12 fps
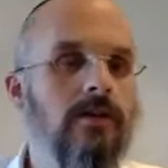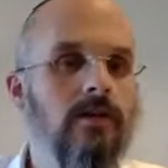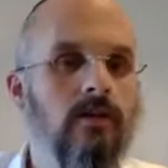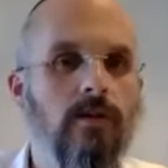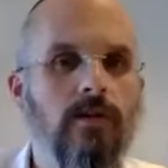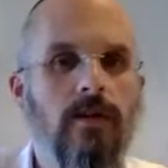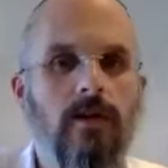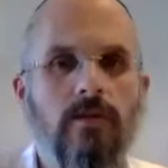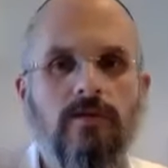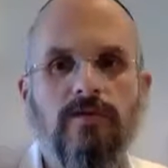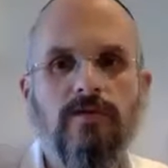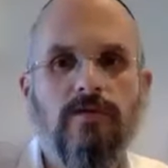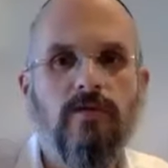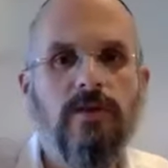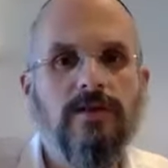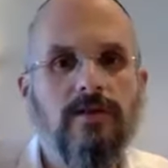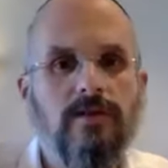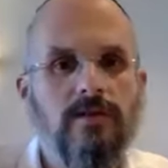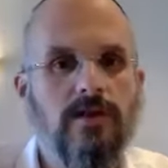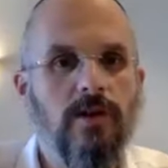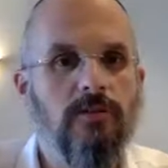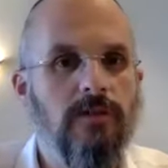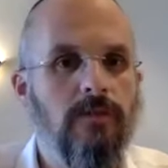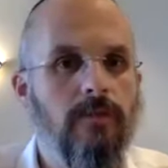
what we always refer to as the neshama.